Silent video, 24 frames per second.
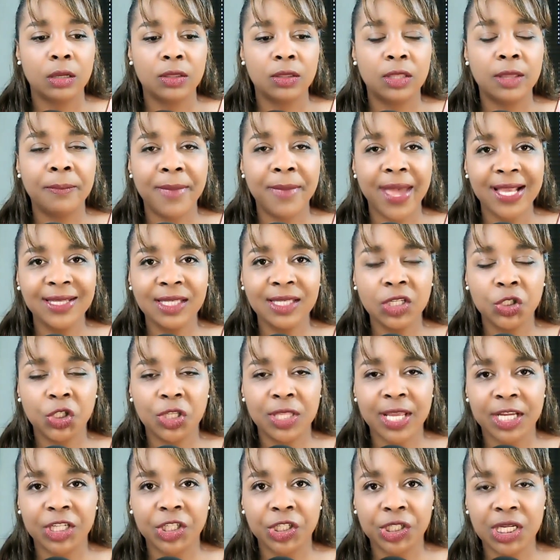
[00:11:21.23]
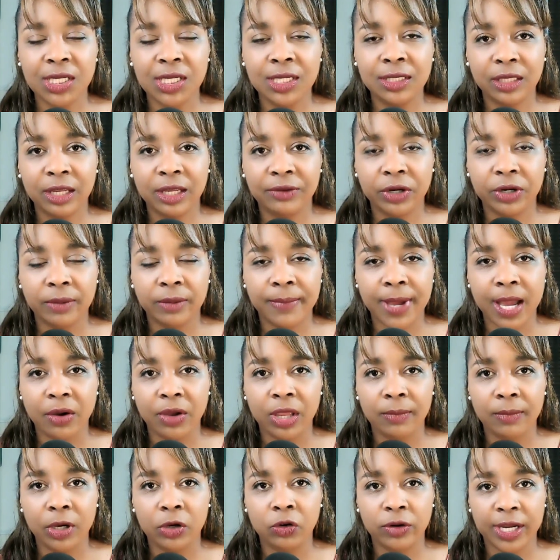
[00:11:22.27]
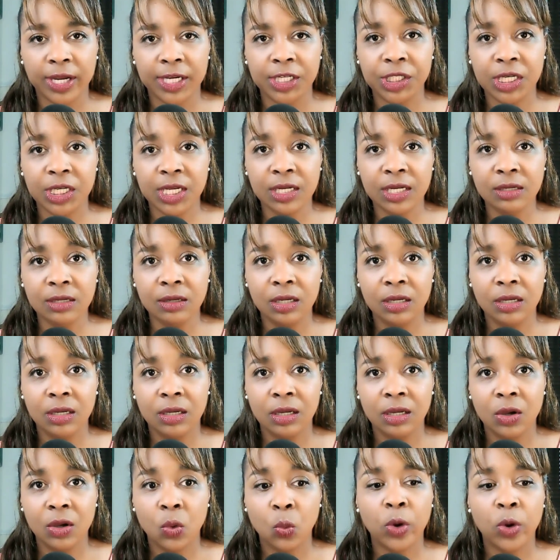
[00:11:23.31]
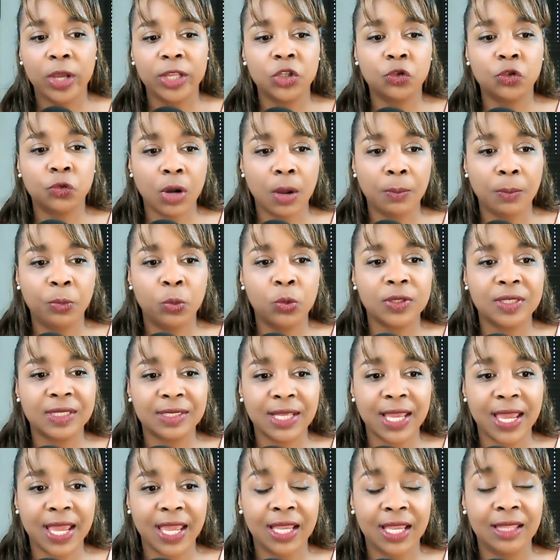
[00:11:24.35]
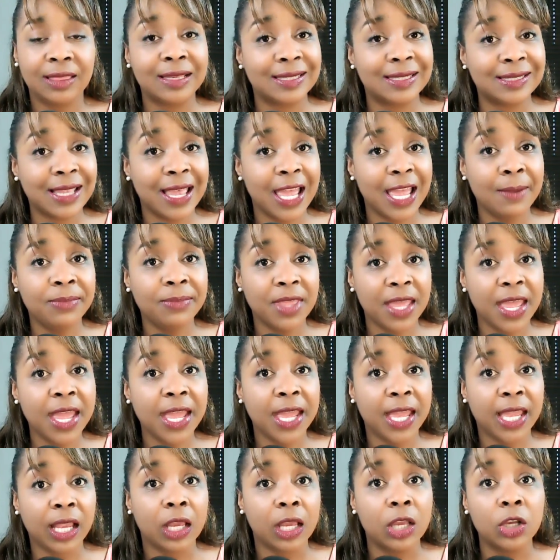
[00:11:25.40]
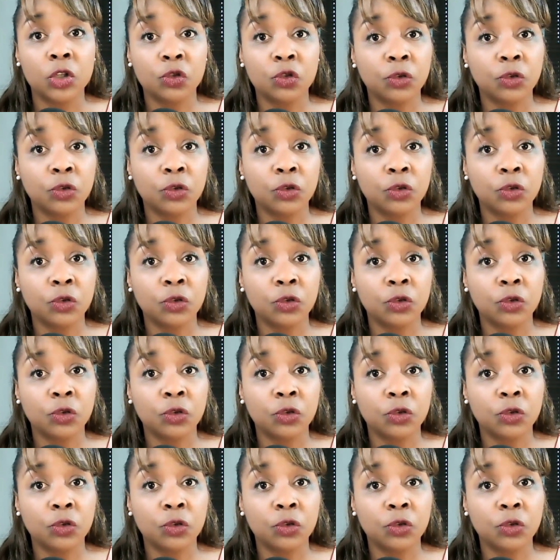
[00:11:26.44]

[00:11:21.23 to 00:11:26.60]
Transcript: the message that she delivered about immigration when Trump was saying the same thing,